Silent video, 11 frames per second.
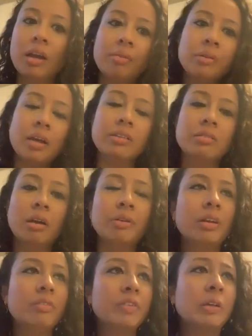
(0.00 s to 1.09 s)
I would
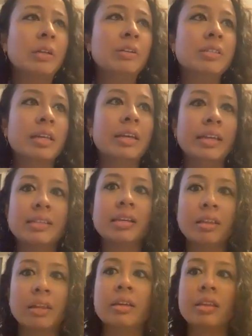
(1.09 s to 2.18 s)
kind of conclude saying, yes, I
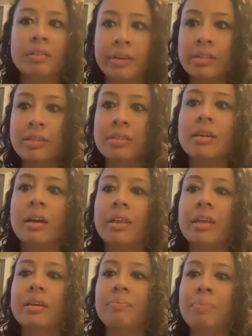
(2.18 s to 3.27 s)
think there is. I
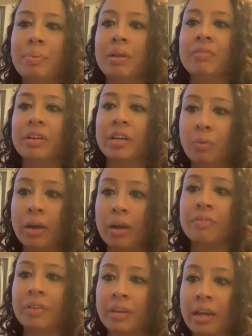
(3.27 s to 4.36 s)
think people are very aware
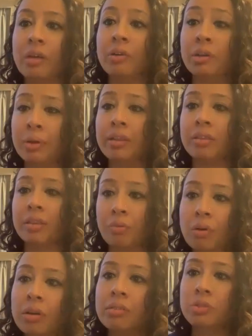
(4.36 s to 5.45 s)
of it now in a way that they
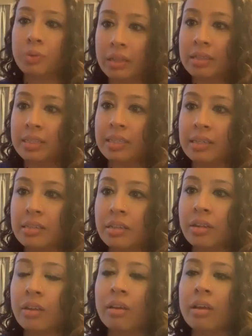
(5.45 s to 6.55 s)
weren't 20, 30 years
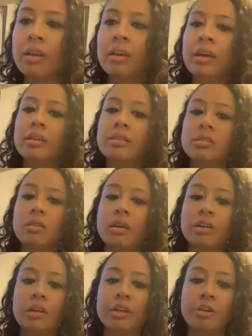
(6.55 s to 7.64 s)
ago. And so I'd
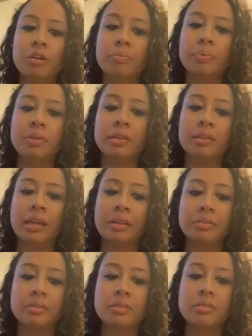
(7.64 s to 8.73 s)
only hope that
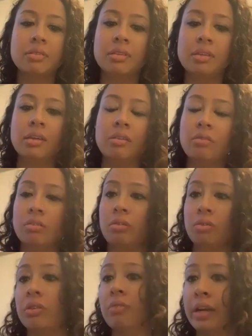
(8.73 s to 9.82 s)
that's
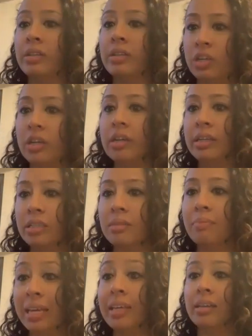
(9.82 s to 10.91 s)
on the right journey to
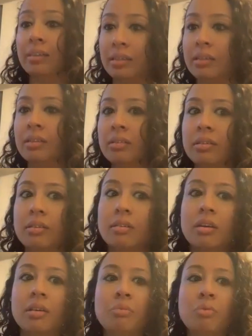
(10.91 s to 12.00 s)
making a
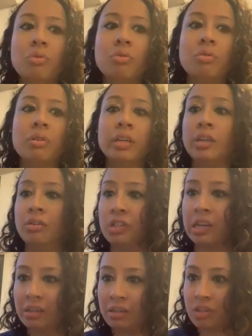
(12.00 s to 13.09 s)
more acute
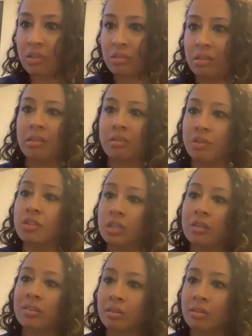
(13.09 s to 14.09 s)
change in the future.